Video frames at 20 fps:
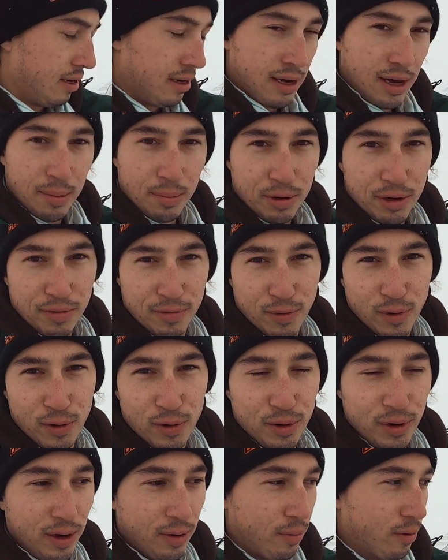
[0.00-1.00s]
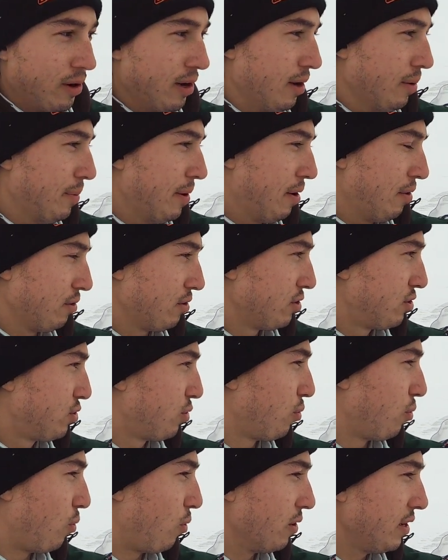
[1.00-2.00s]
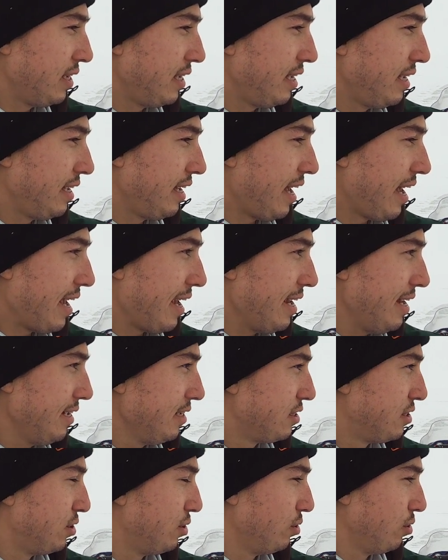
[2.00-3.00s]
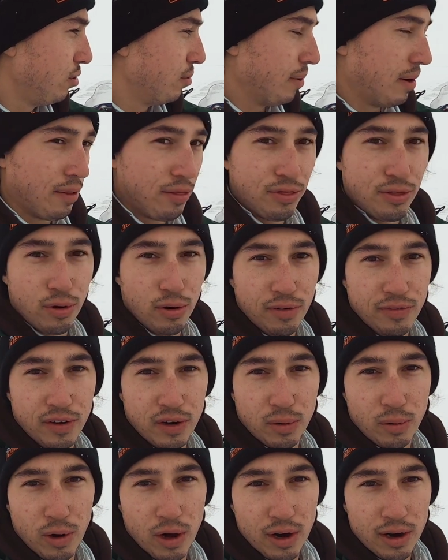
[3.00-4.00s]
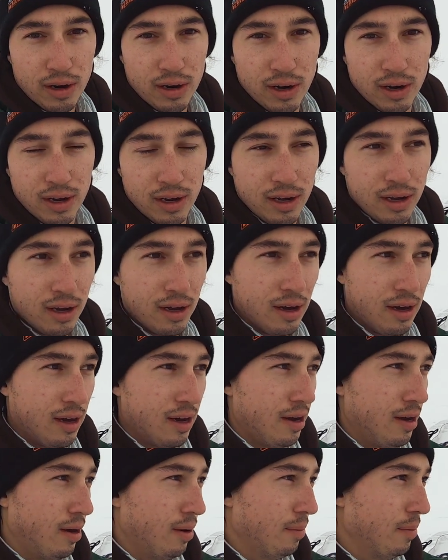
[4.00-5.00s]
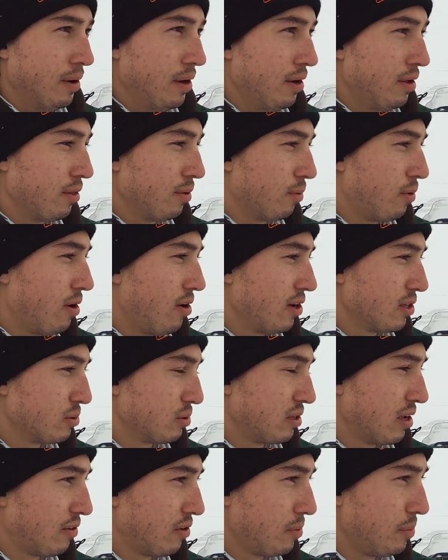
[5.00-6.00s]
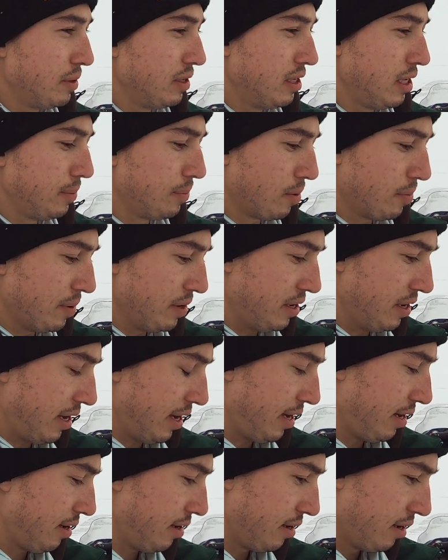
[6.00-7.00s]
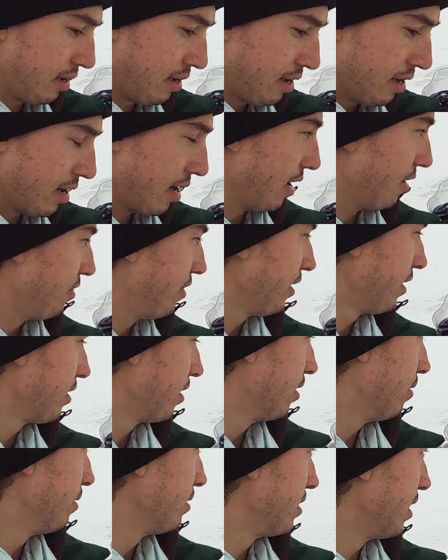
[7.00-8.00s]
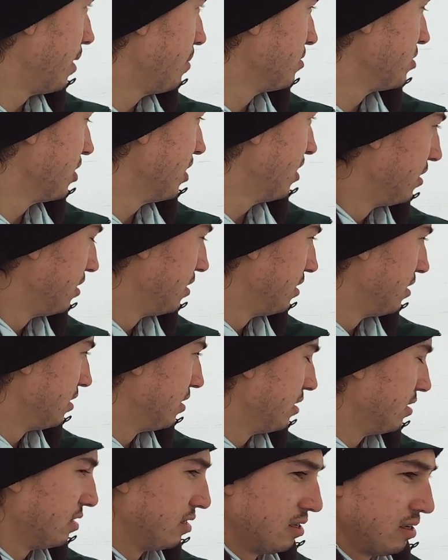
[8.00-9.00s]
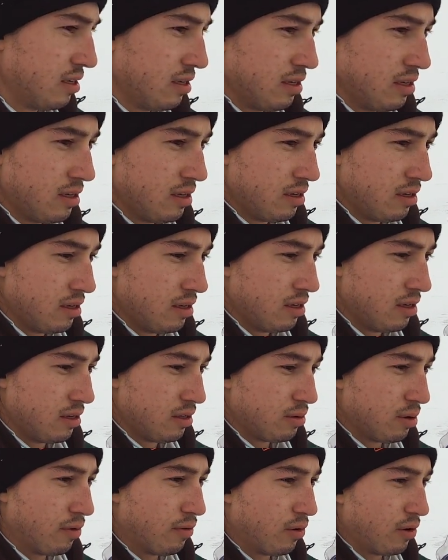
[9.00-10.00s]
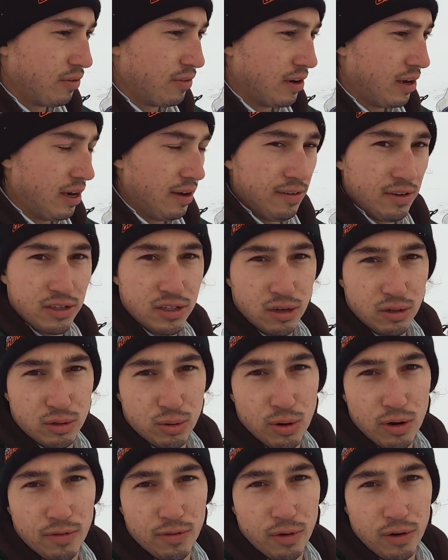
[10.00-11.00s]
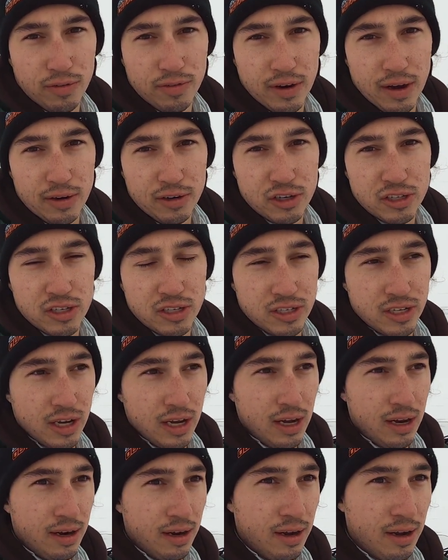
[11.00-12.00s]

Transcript: I'm looking forward to it. We're in about 28 to about 30 feet of water. Um, the walleyes will definitely be deeper midday. I think, uh, what time is it? 1245. So 1245, Justin said.